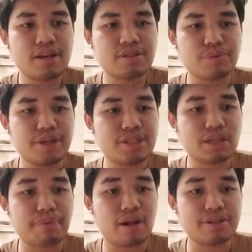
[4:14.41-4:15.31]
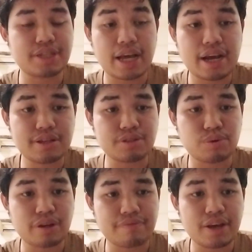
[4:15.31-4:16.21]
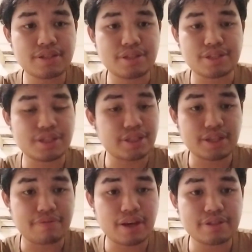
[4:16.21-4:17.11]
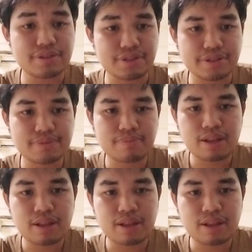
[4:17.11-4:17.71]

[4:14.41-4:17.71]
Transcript: So each topology had its own advantage and disadvantages.